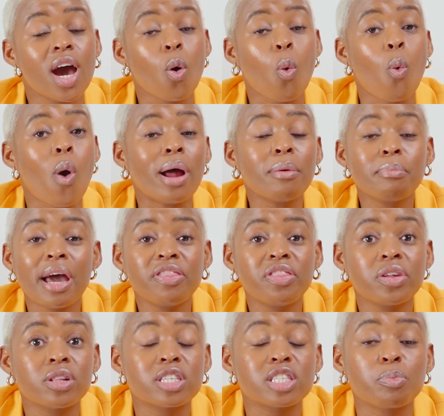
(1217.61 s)
1 month
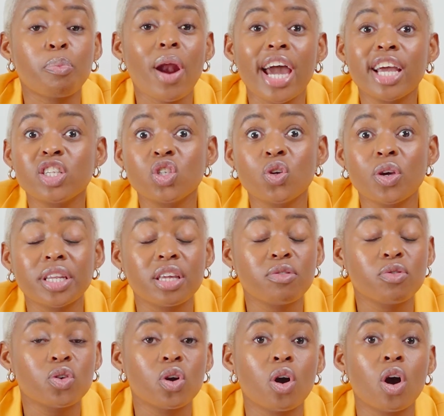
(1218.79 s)
it'll surprise you and give
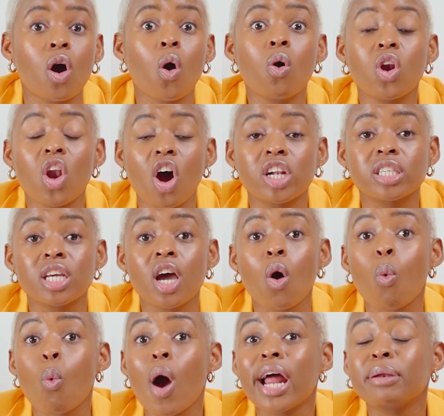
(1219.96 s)
you a whole lot.
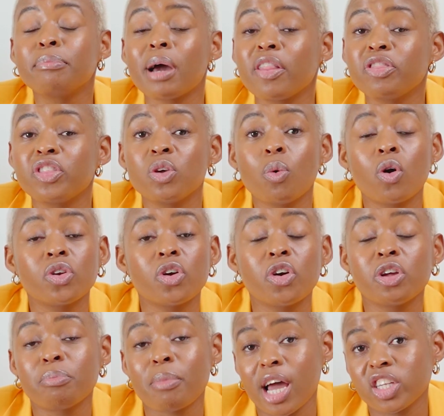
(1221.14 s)
1 month you won't
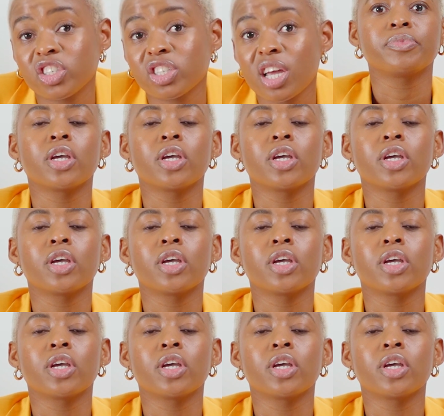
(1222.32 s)
earn much.